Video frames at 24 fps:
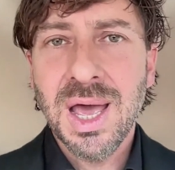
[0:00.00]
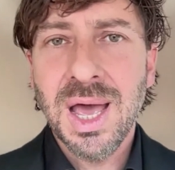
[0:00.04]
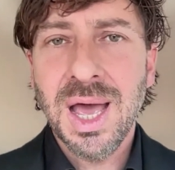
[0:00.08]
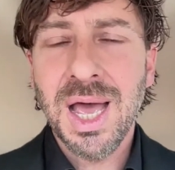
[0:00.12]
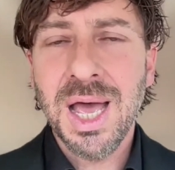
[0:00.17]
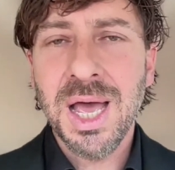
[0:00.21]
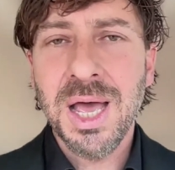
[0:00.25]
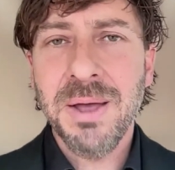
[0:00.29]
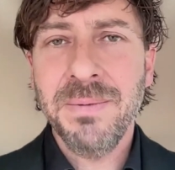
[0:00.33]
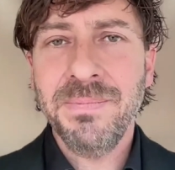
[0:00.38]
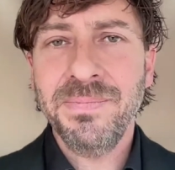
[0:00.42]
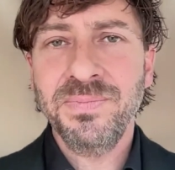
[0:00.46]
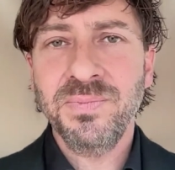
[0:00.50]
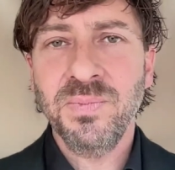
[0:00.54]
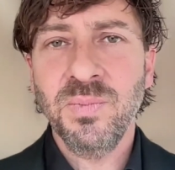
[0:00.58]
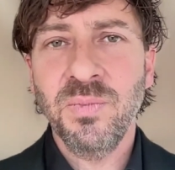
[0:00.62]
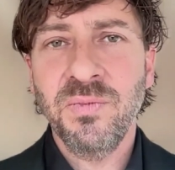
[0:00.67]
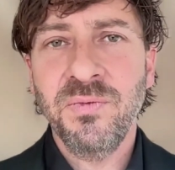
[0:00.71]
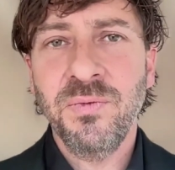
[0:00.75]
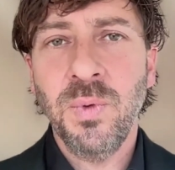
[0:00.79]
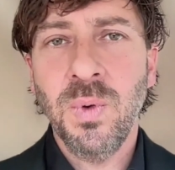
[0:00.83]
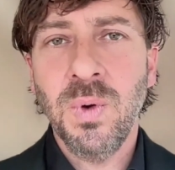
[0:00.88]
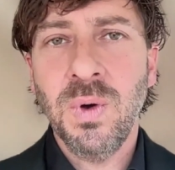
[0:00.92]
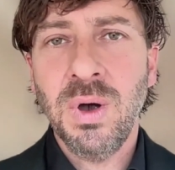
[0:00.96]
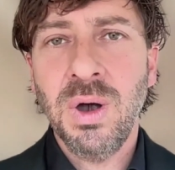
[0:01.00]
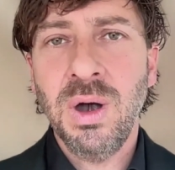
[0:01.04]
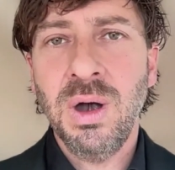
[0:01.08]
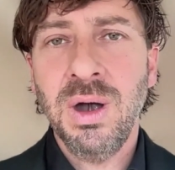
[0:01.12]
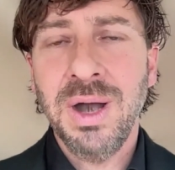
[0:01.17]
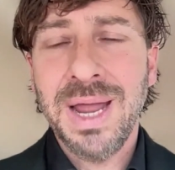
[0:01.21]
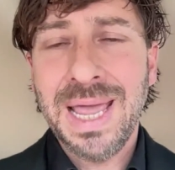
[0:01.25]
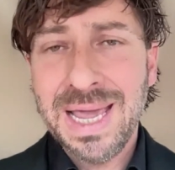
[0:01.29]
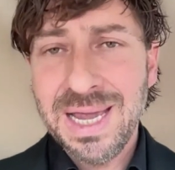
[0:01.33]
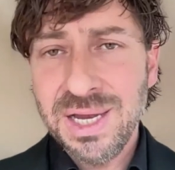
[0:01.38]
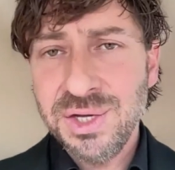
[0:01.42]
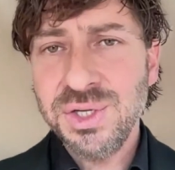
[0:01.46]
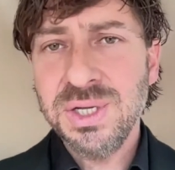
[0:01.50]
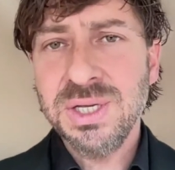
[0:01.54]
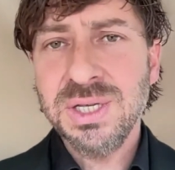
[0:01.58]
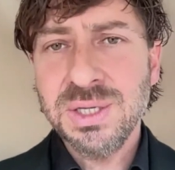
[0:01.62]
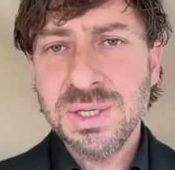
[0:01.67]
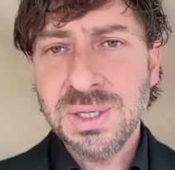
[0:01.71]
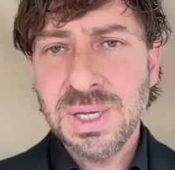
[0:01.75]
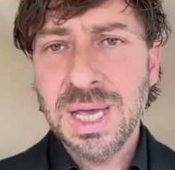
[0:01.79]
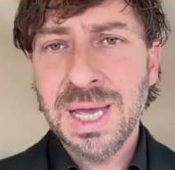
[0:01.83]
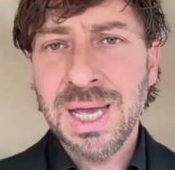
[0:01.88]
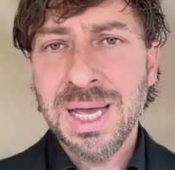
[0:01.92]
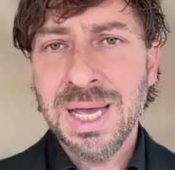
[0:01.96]
for
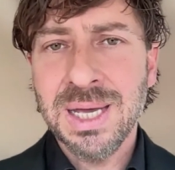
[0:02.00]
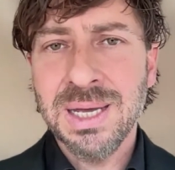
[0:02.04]
aging,